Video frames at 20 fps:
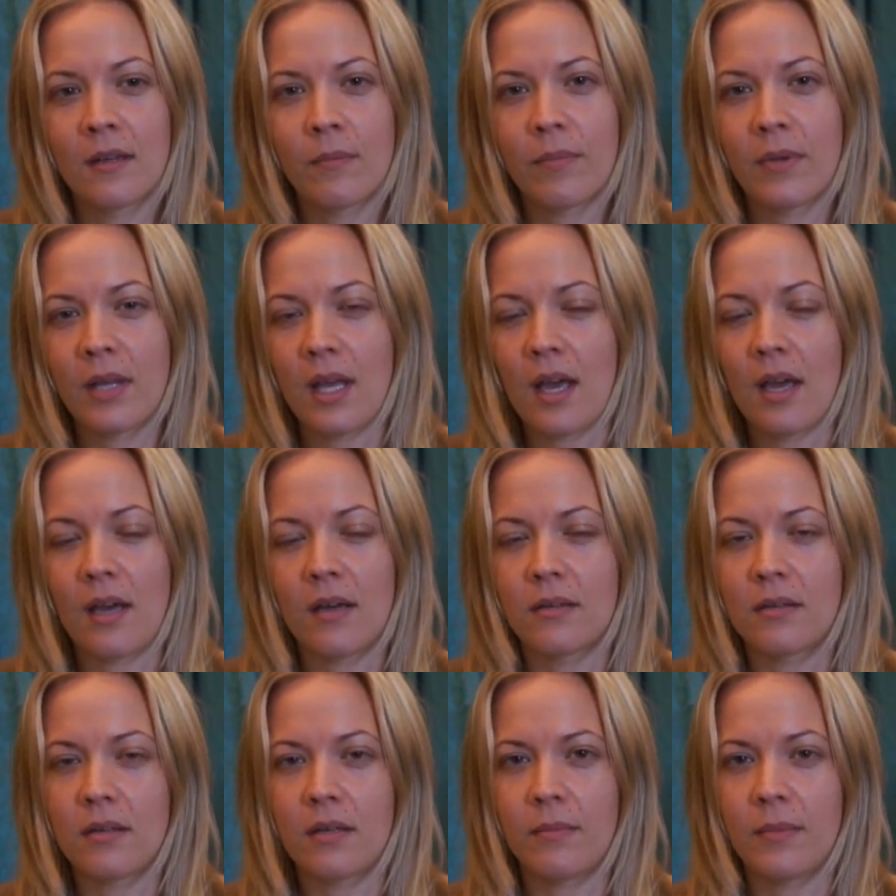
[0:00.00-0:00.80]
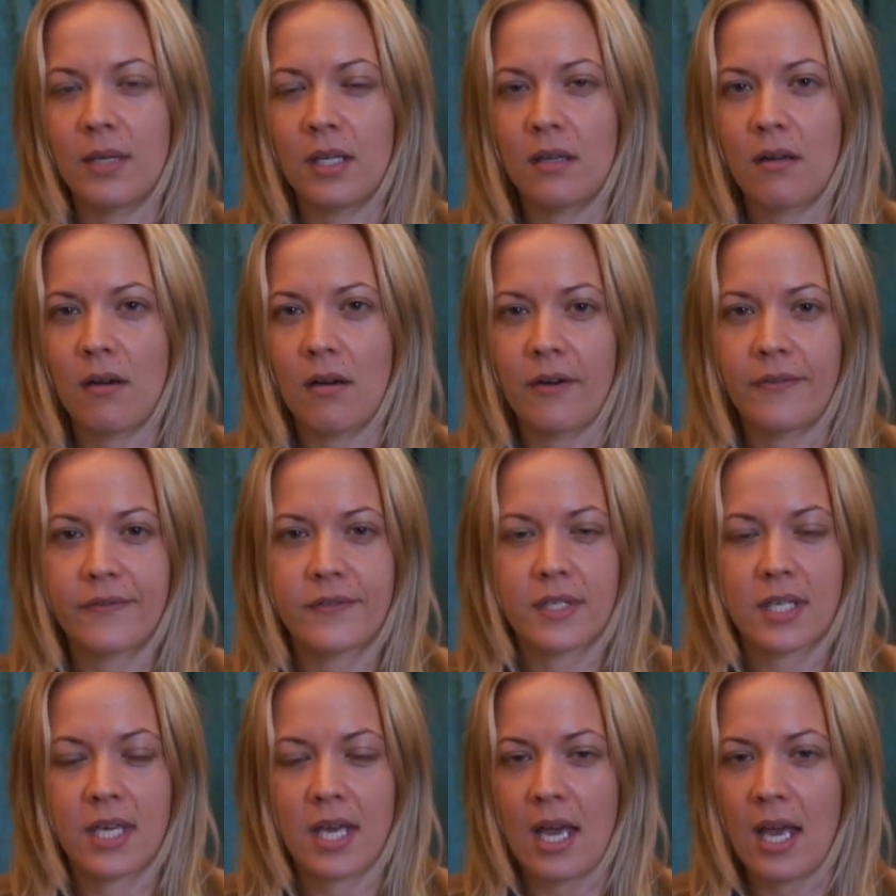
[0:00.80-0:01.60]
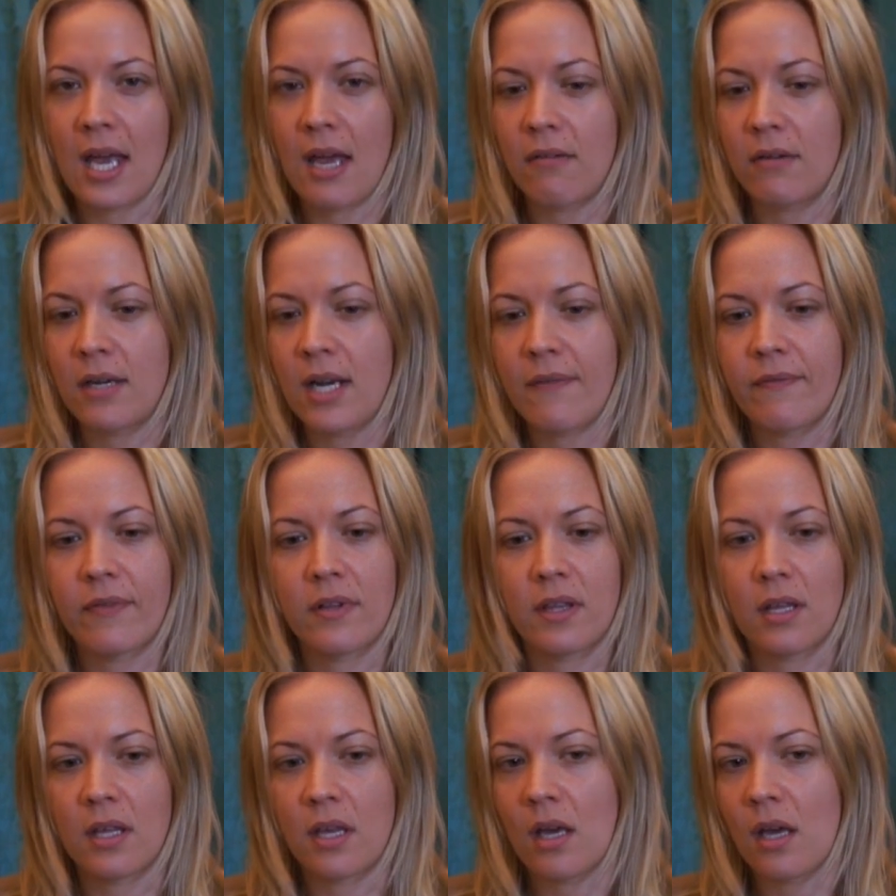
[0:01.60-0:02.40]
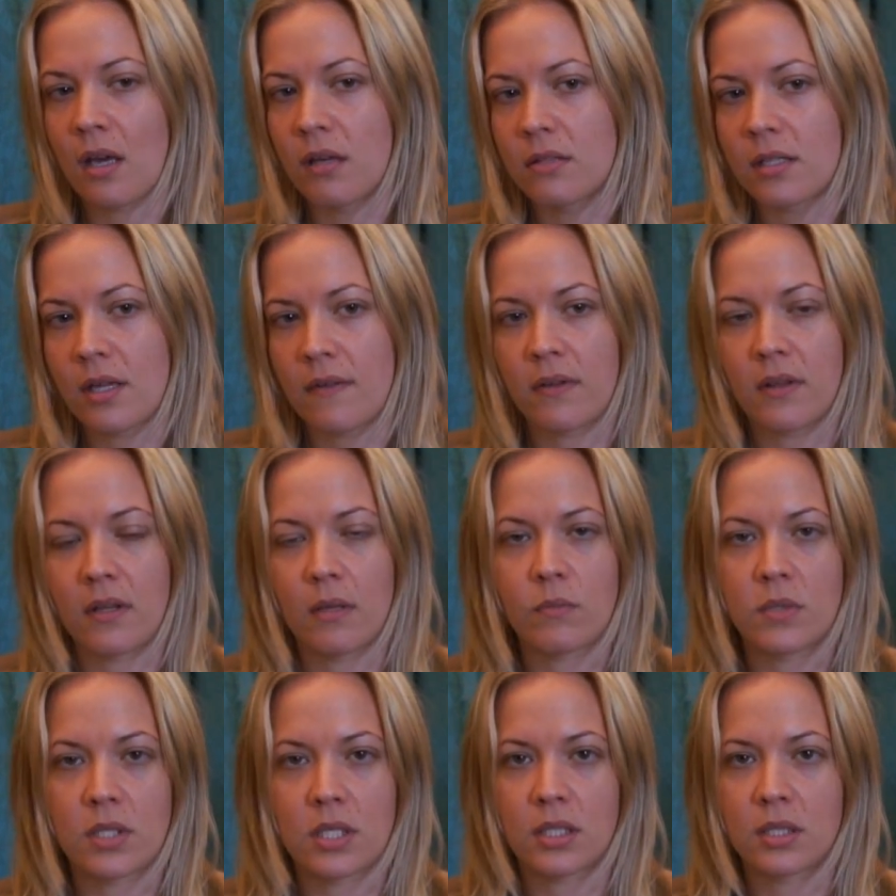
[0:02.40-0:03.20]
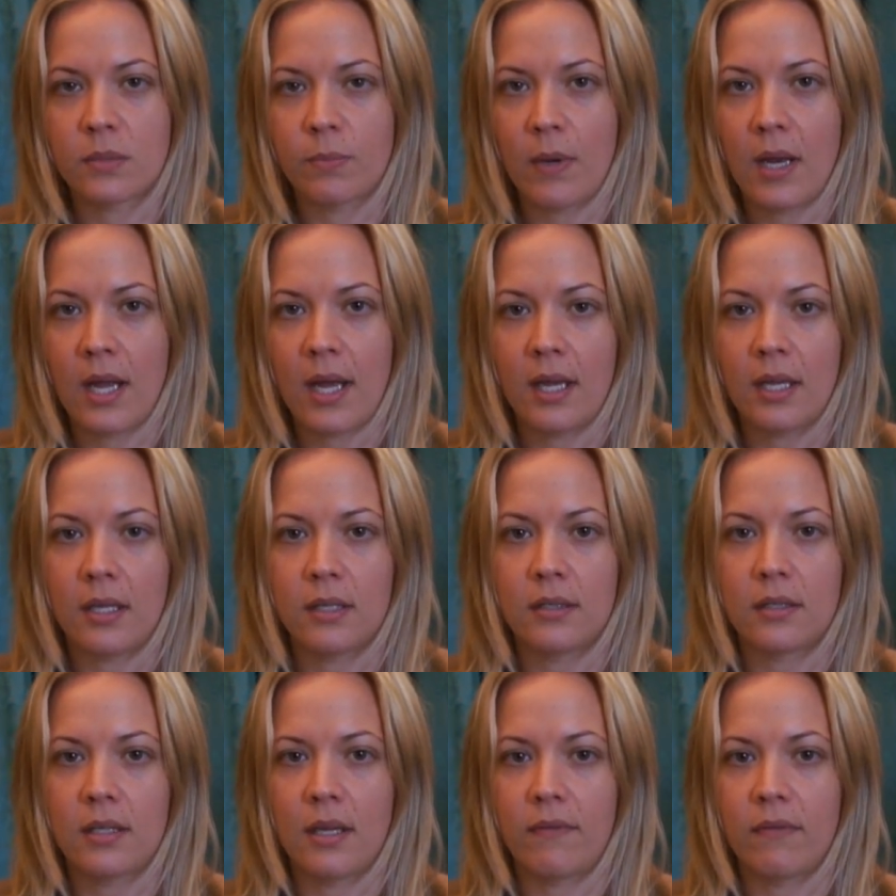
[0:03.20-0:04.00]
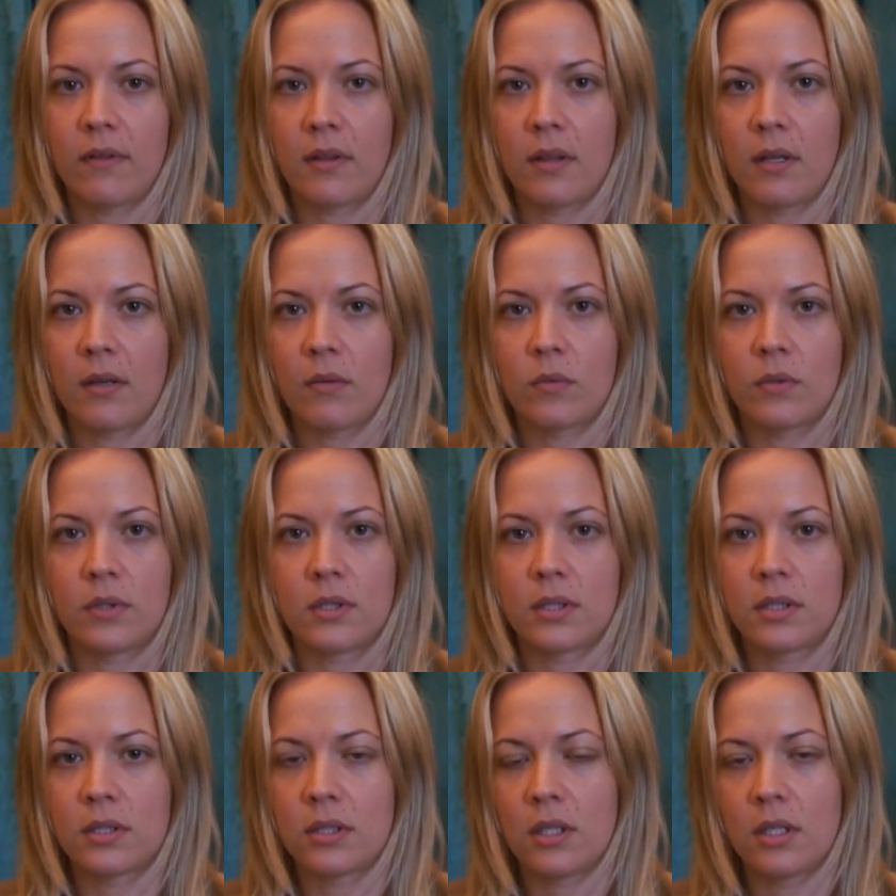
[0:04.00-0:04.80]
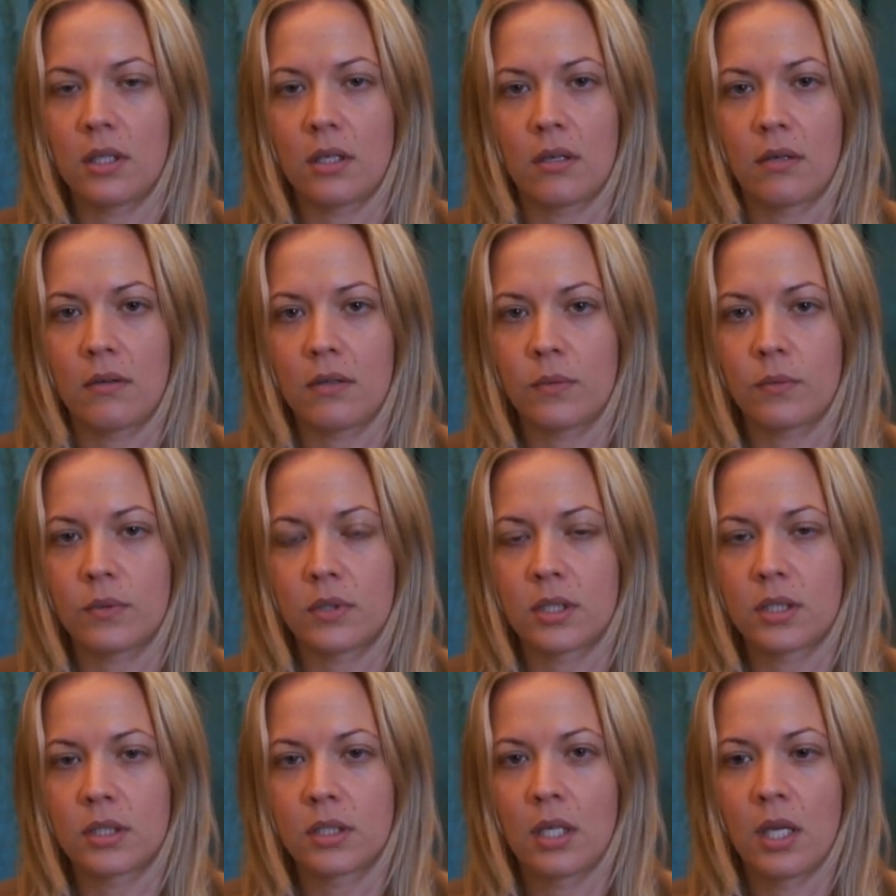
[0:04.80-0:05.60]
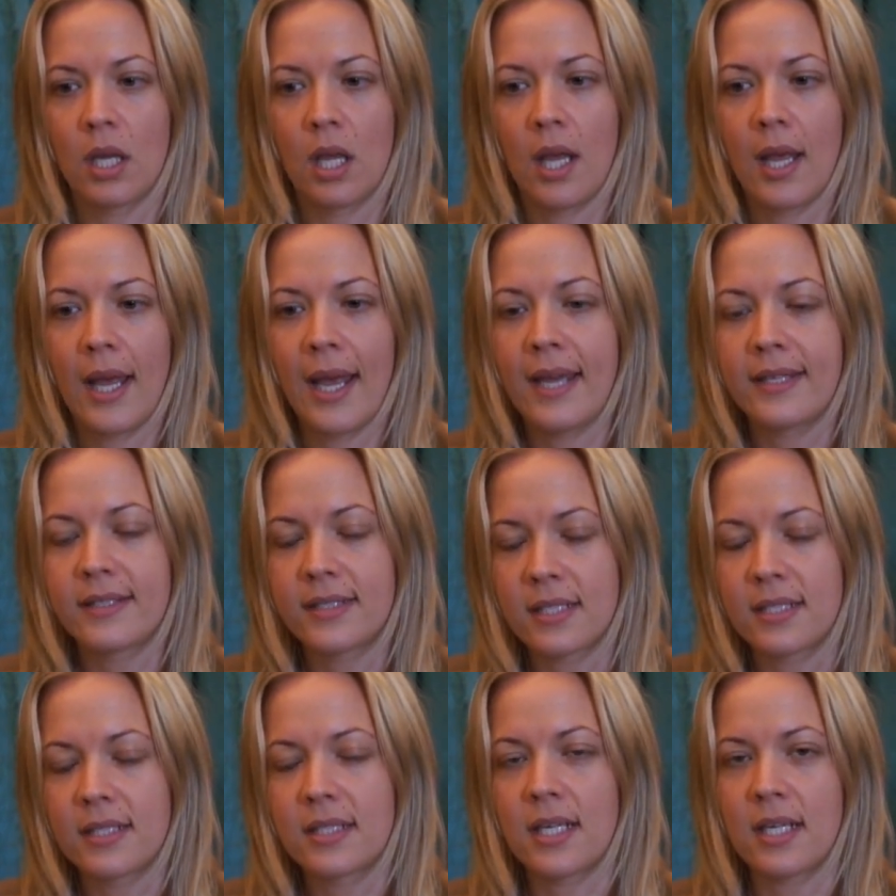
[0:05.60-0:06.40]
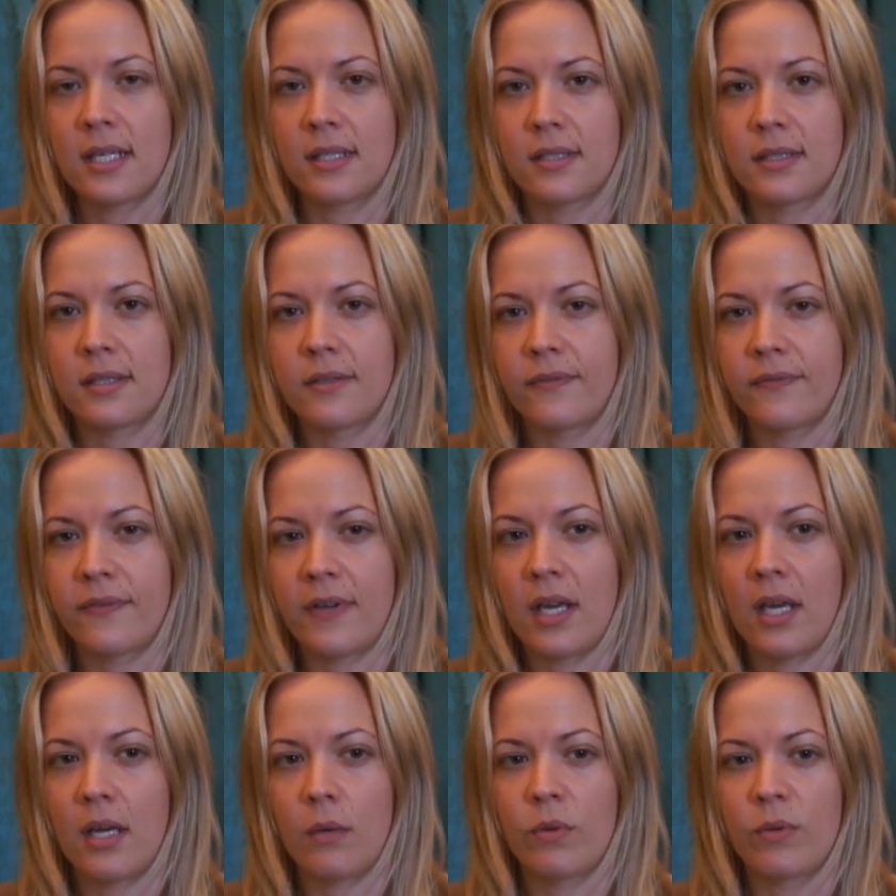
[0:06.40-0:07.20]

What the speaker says: But yeah, I mean, aftercare and everything else, everything was explained, everything was, you know, it didn't interfere